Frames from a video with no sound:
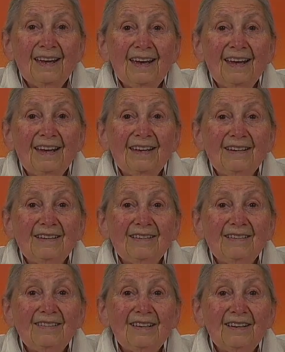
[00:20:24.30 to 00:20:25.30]

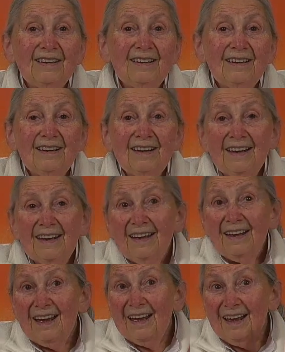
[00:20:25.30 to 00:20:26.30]
And
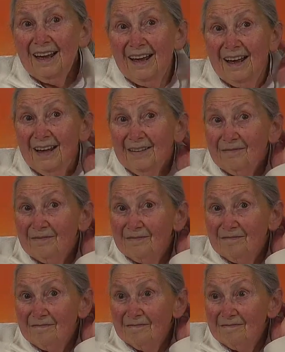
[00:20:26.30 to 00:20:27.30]

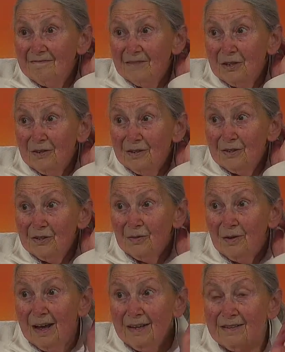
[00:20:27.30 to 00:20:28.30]
I'm going to
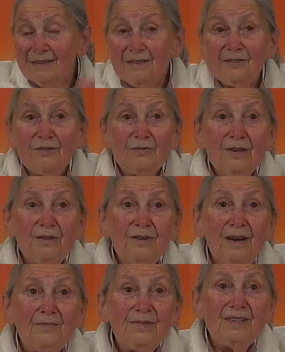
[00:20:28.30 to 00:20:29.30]
ask
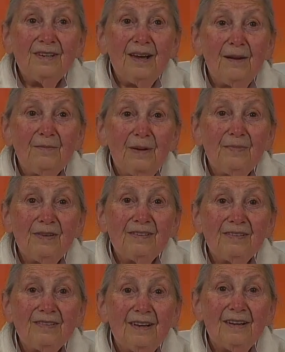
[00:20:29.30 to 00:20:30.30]
Sriram to come up and
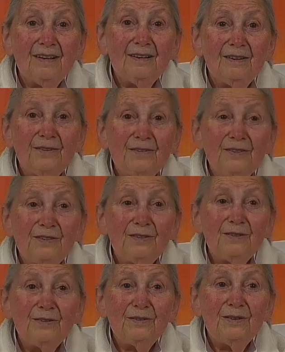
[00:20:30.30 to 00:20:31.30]
say hello to
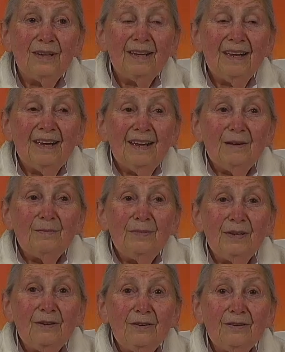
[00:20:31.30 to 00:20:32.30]
you,
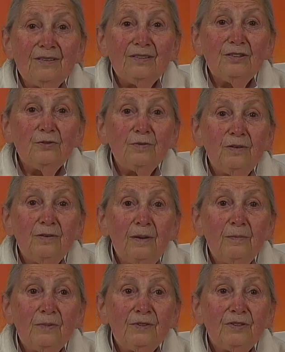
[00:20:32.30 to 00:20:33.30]
because
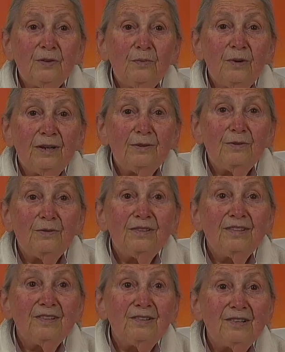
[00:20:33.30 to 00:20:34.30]
Sriram was the one who
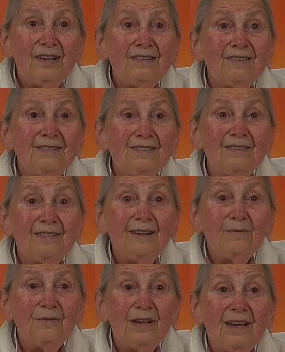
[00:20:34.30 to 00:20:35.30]
suggested
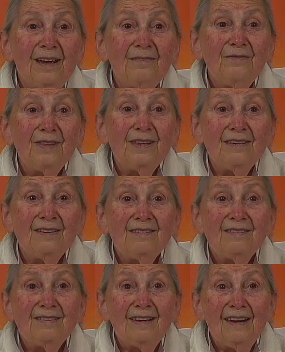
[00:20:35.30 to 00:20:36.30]
that we have
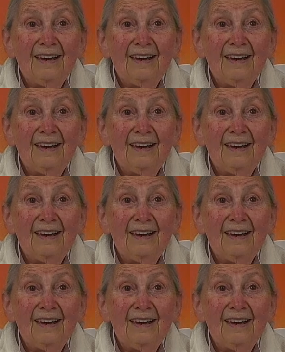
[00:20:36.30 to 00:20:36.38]
these